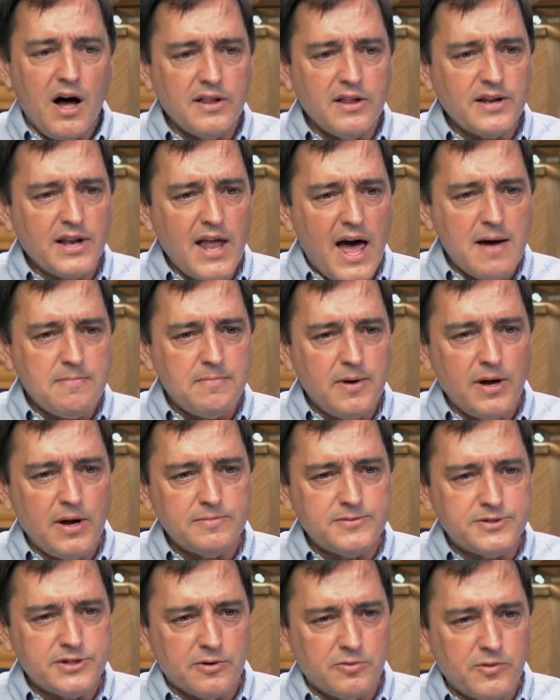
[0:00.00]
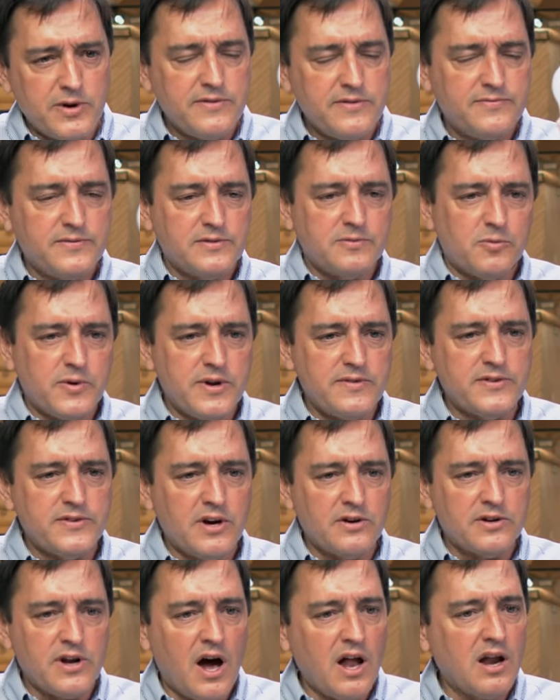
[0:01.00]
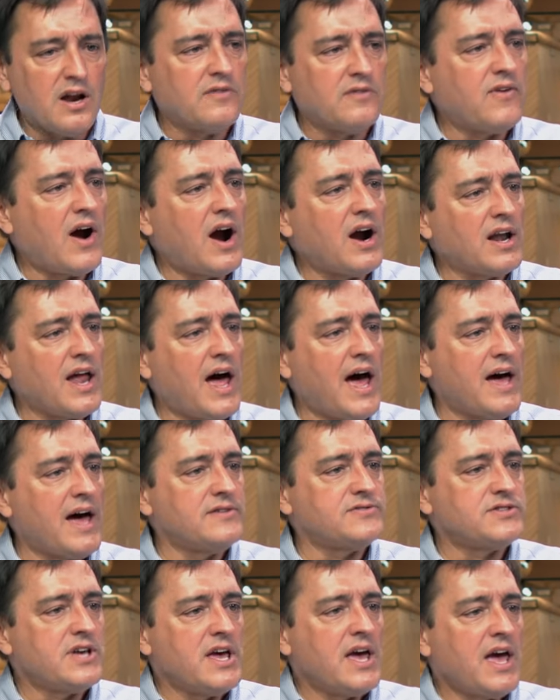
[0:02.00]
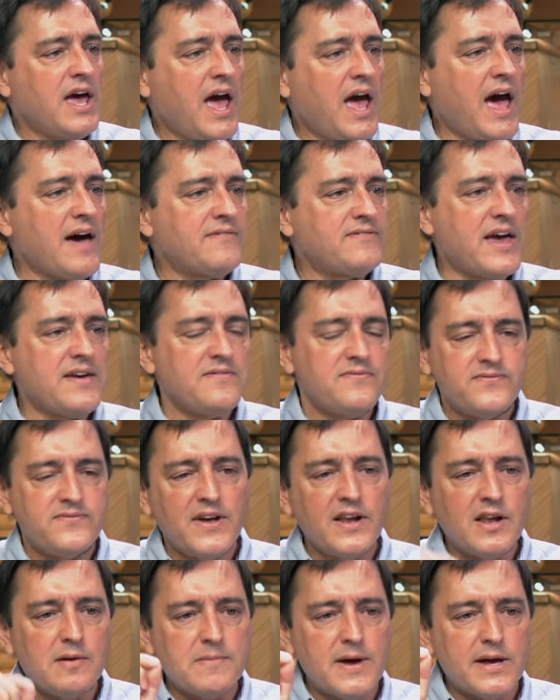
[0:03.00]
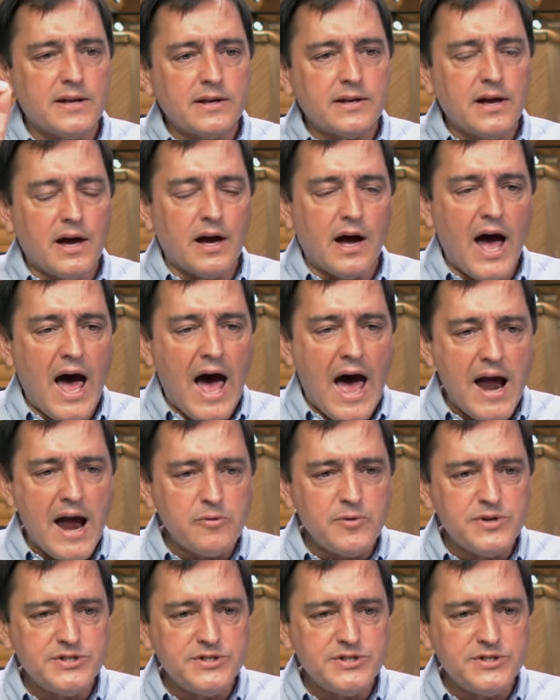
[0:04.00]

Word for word: all the light bulbs that we've, we've known all of our lives have a filament, a high